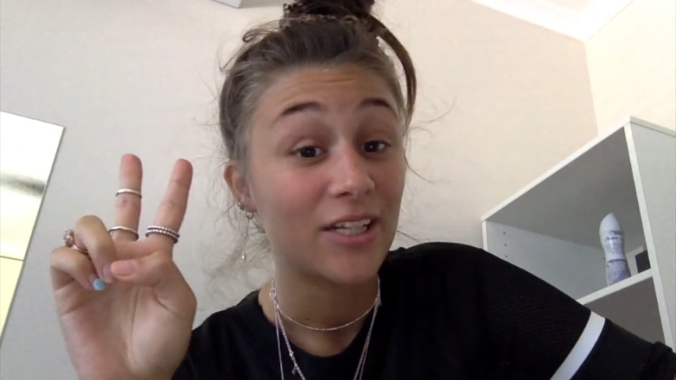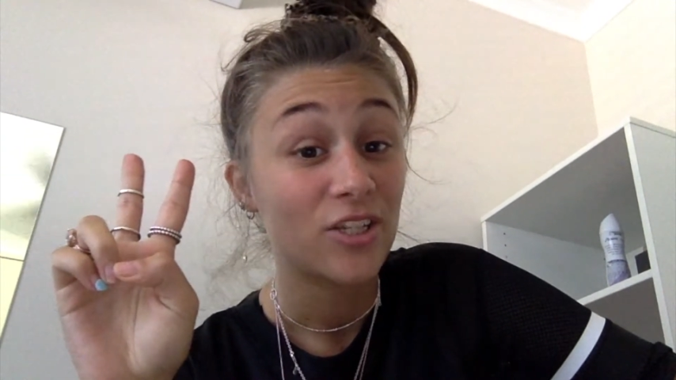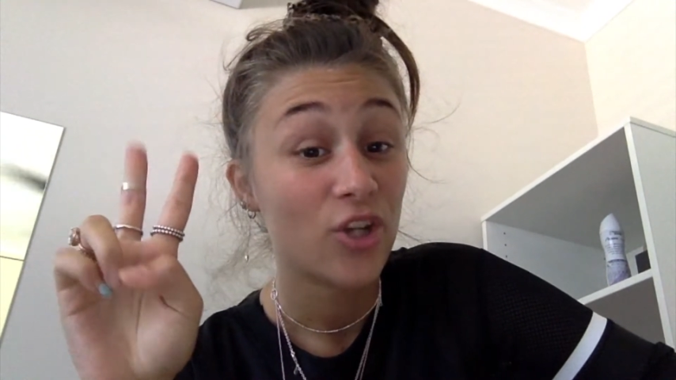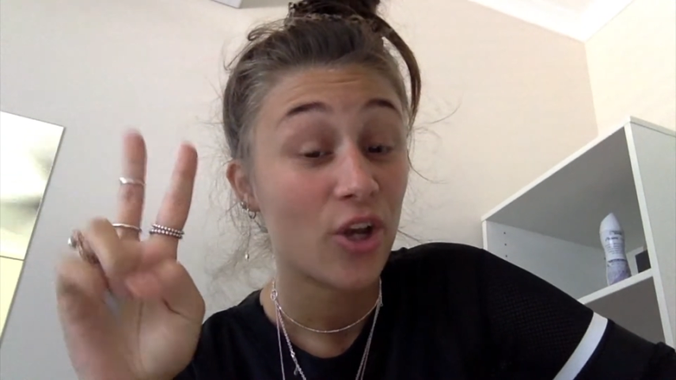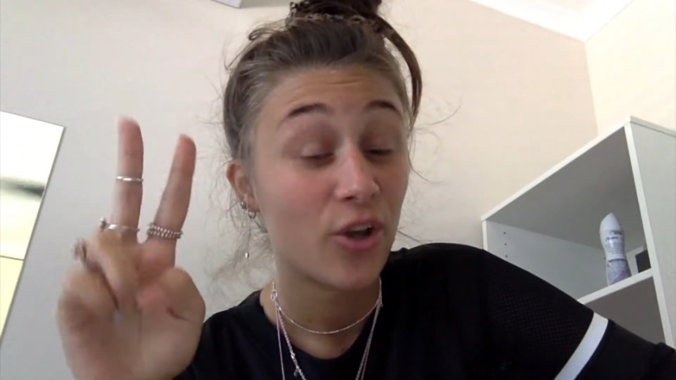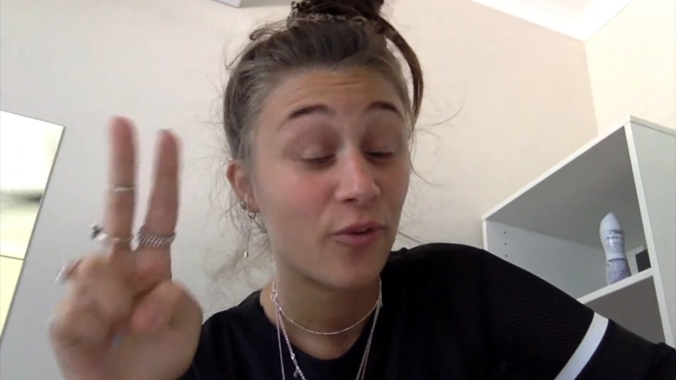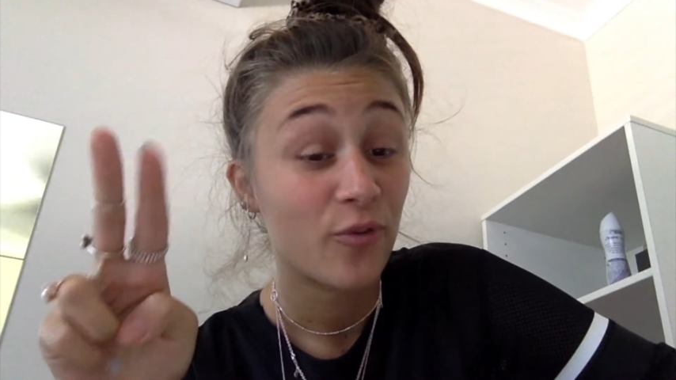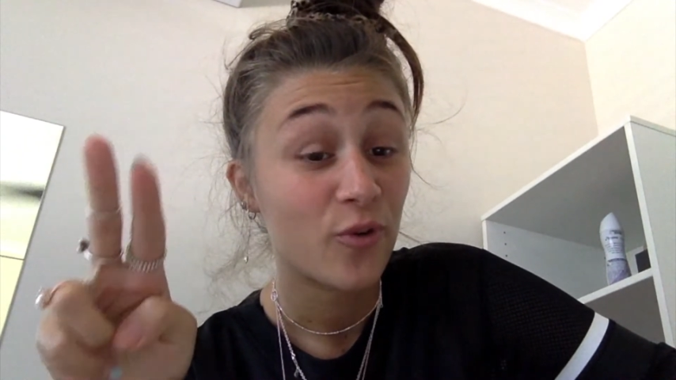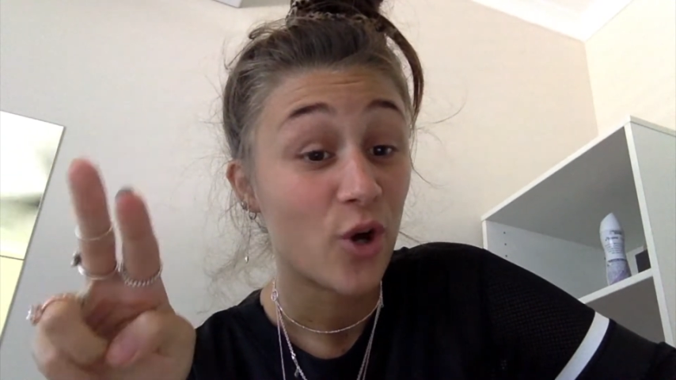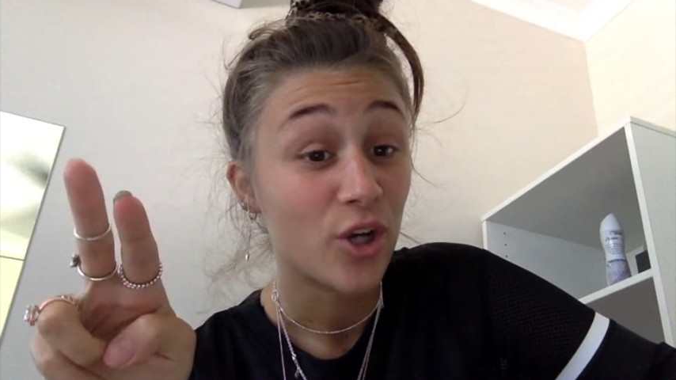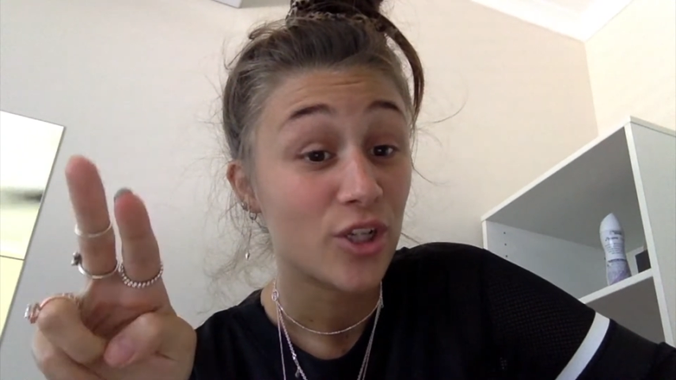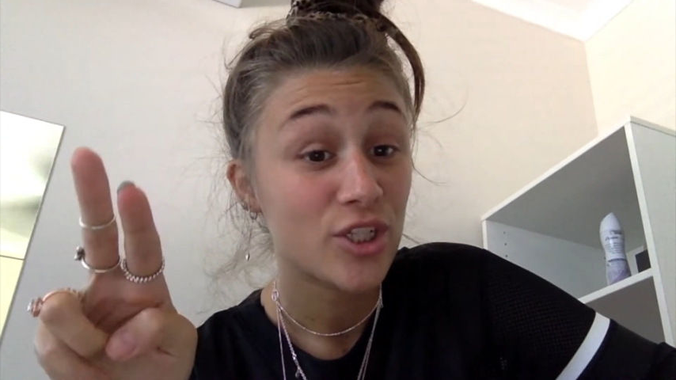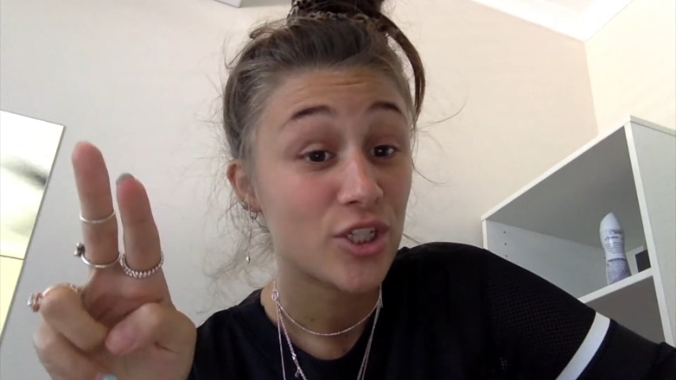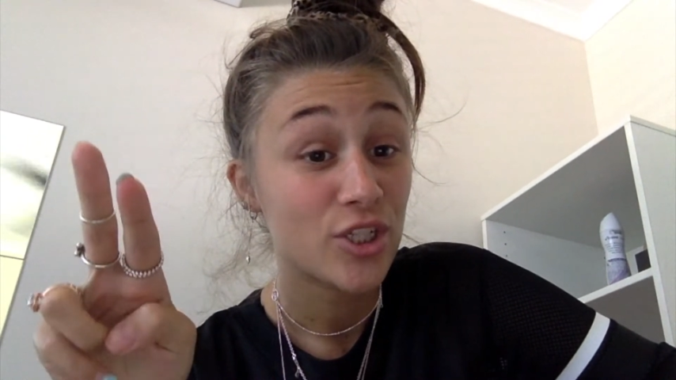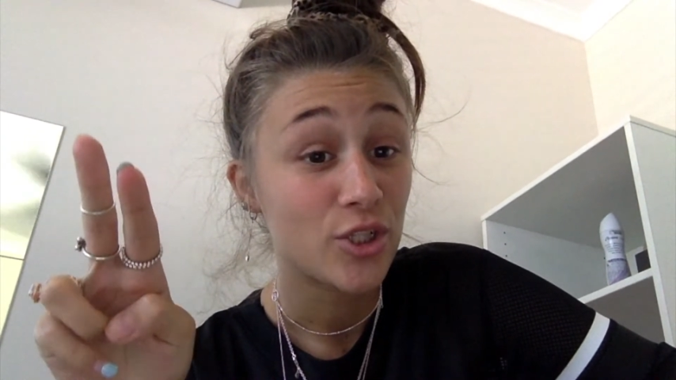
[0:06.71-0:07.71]
totally forgot
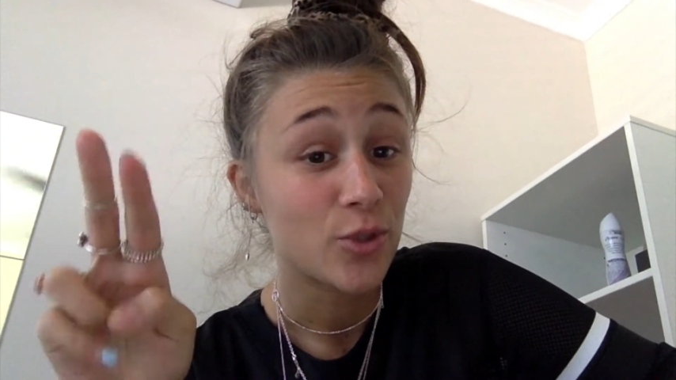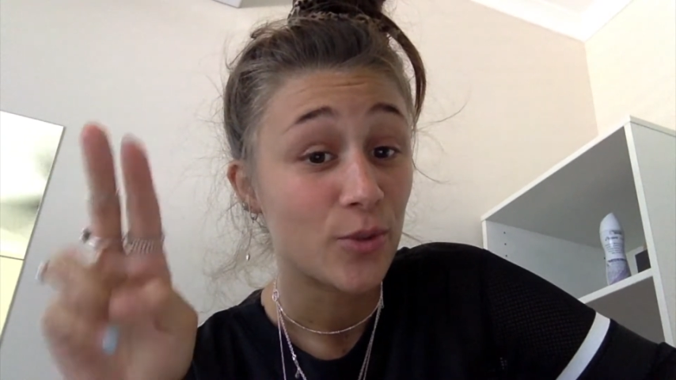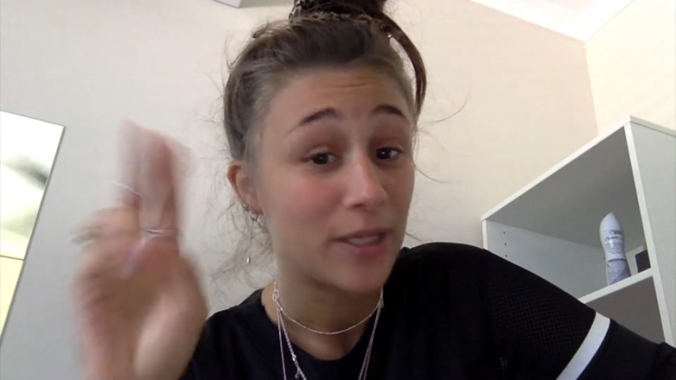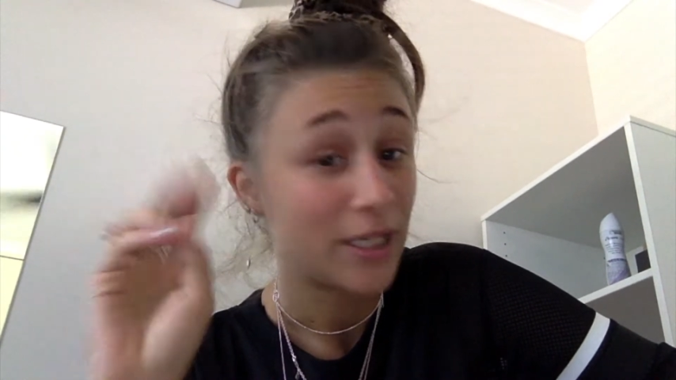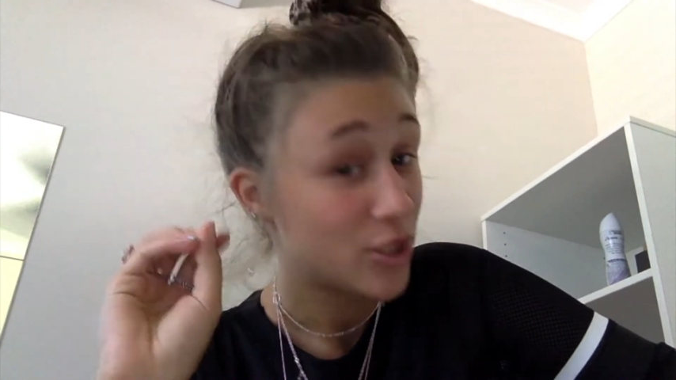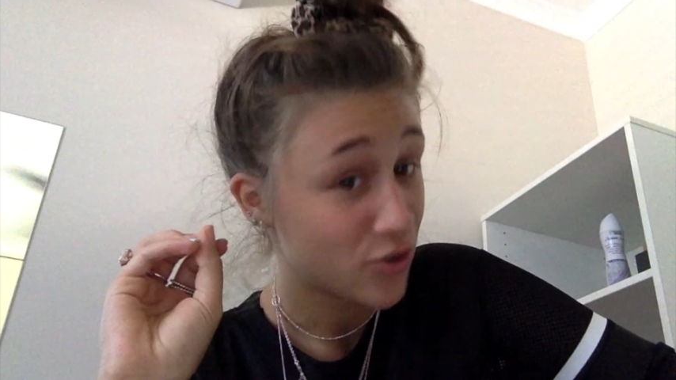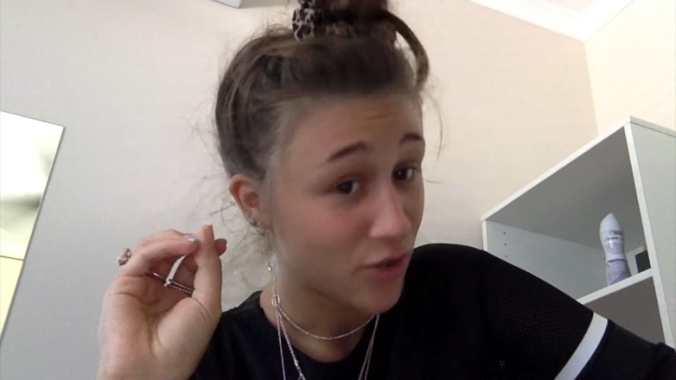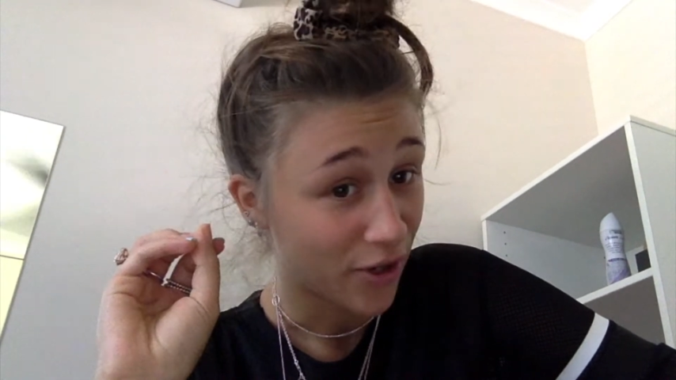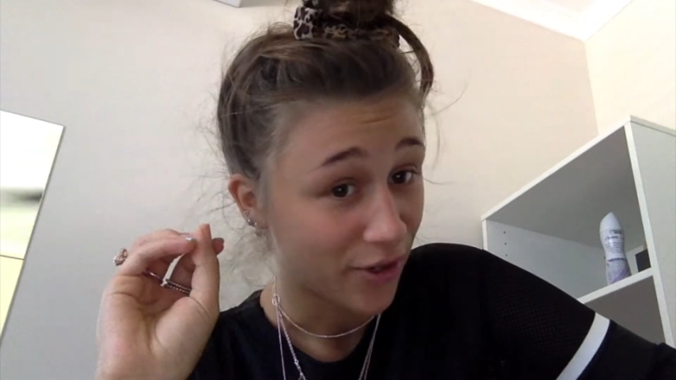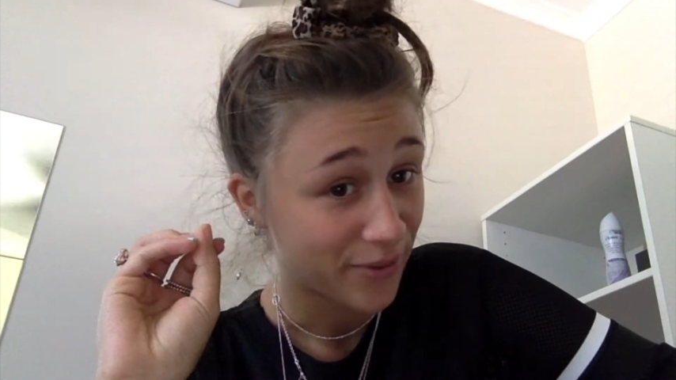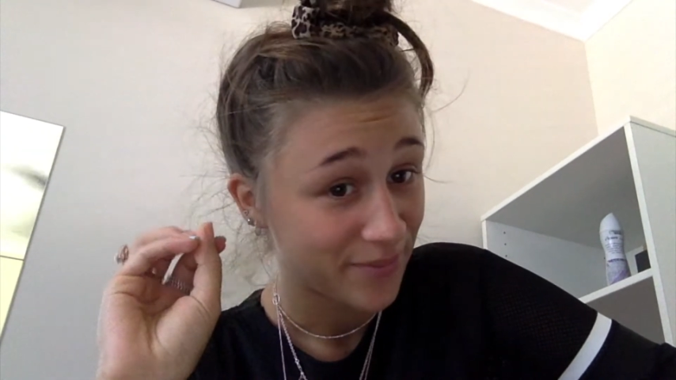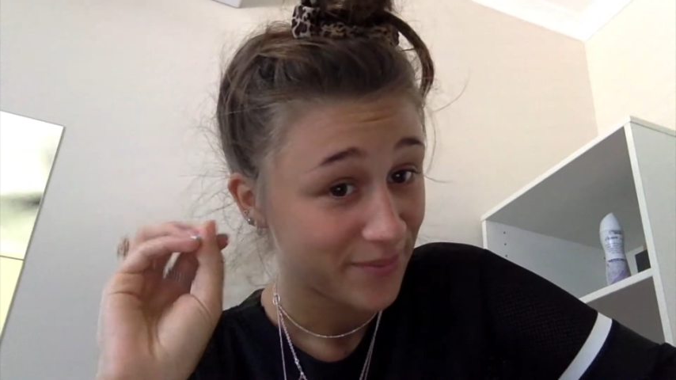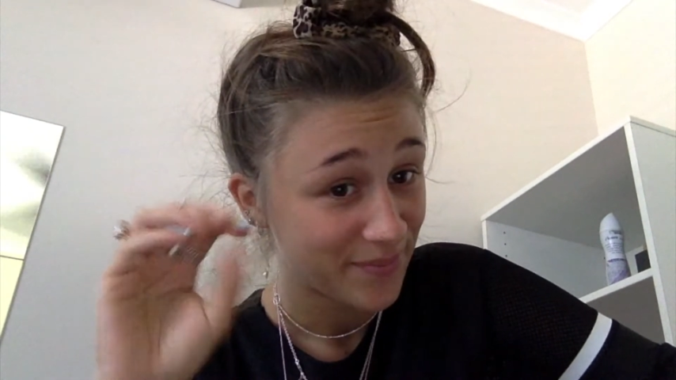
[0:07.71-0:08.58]
to do an intro,